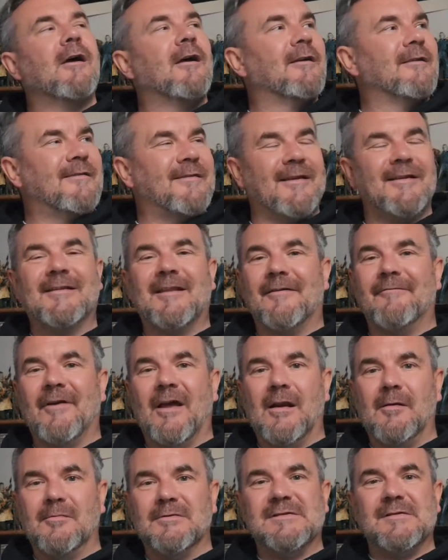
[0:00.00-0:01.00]
Think they're
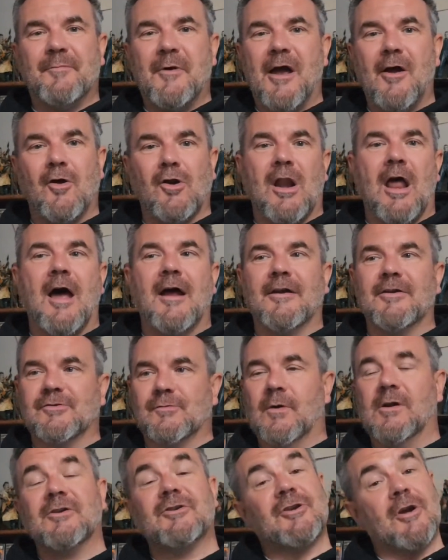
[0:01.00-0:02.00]
available to buy online as
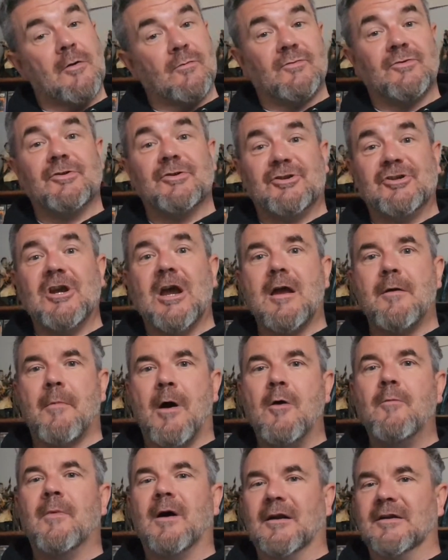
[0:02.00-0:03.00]
well. So check them
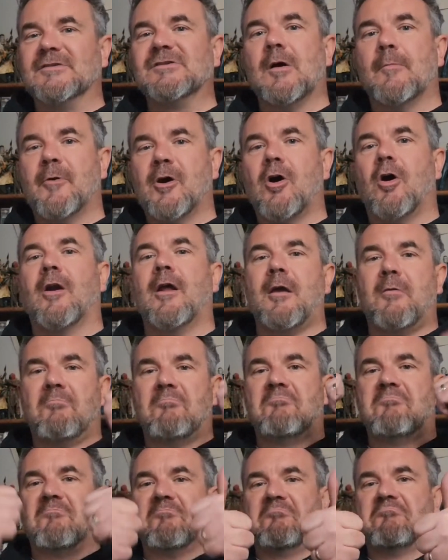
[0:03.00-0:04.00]
out, man. Atomic Horror,
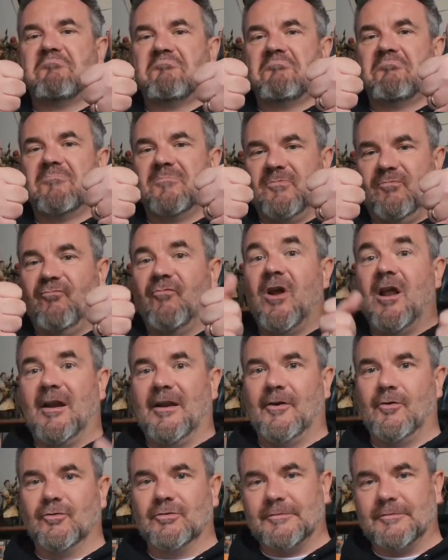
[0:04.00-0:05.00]
really
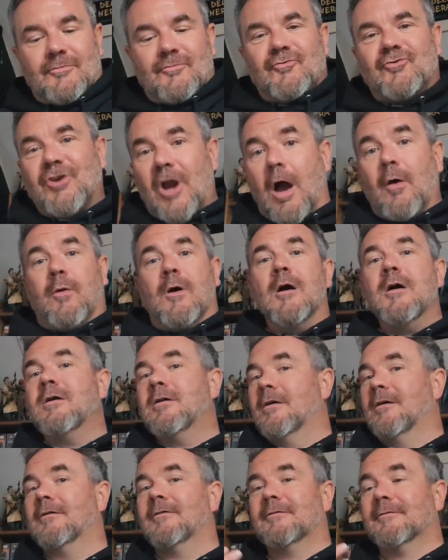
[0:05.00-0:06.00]
good. So
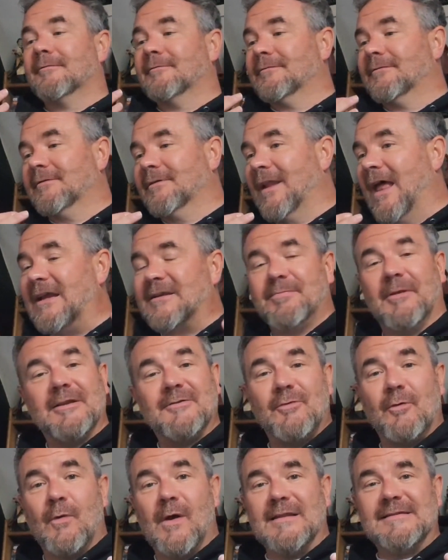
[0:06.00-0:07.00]
next place
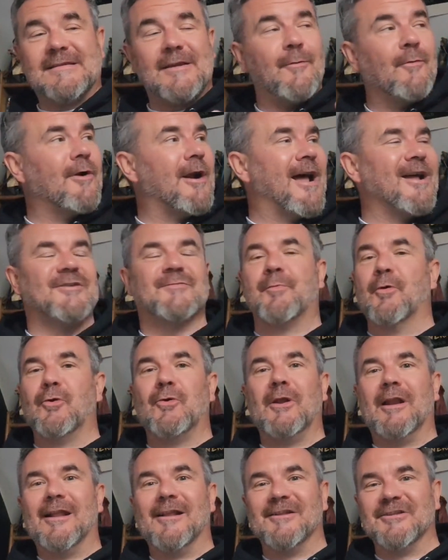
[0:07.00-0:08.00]
we went to on our
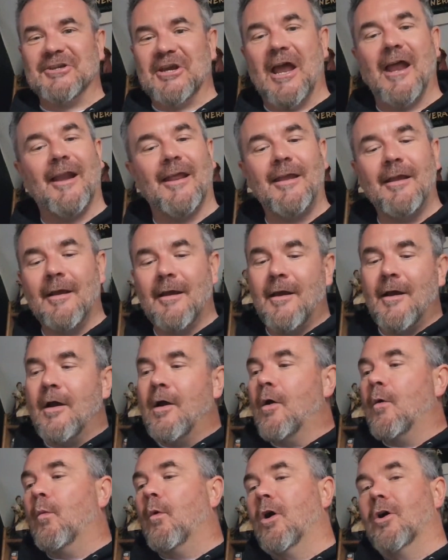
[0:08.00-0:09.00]
spooky little journey
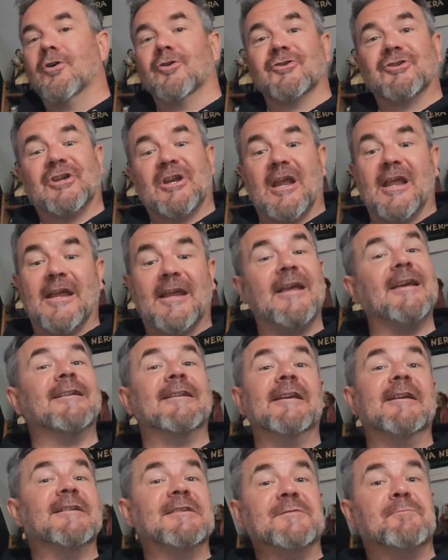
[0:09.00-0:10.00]
was
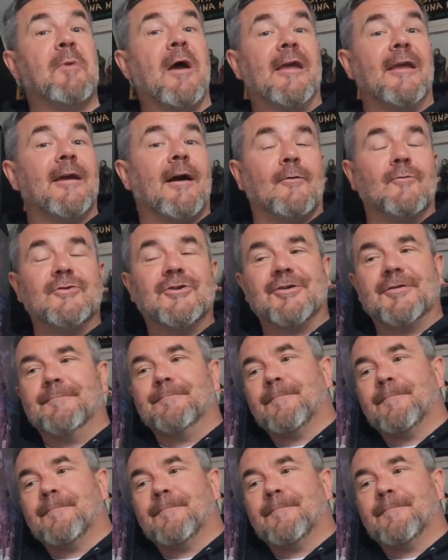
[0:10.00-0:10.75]
Gideon's Bakehouse.